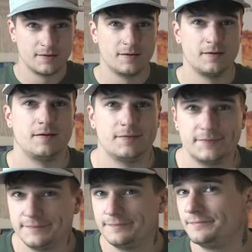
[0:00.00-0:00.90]
you want
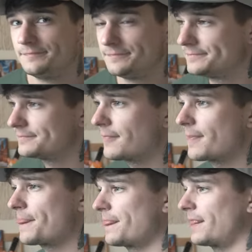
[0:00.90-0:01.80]
with it, and then
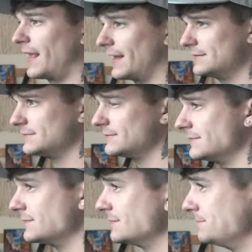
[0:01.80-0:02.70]
it'll come right
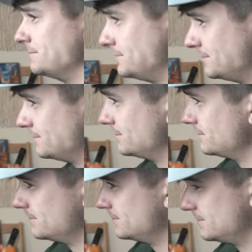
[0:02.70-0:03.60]
back to
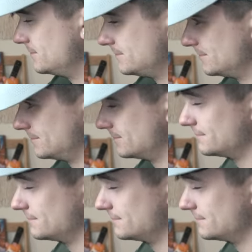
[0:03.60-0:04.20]
what you want. This